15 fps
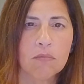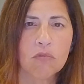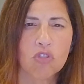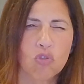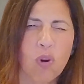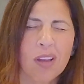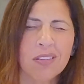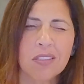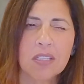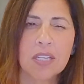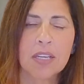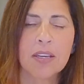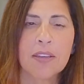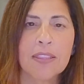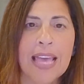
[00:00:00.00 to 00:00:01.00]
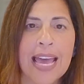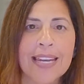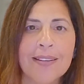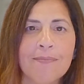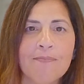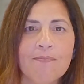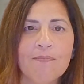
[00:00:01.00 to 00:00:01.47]
trusting
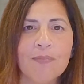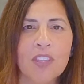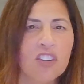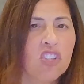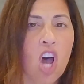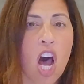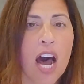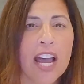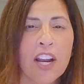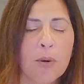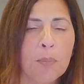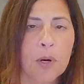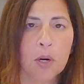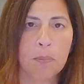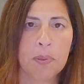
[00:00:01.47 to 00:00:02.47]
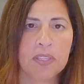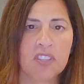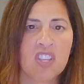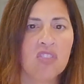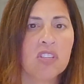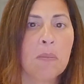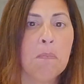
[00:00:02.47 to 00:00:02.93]
that there's a higher purpose,
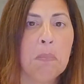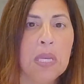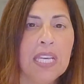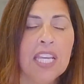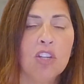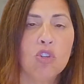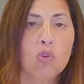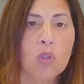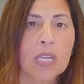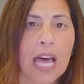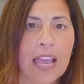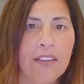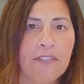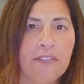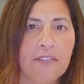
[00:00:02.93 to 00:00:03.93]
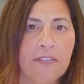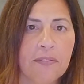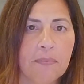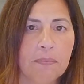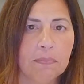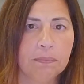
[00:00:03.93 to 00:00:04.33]
there's a meaning to life,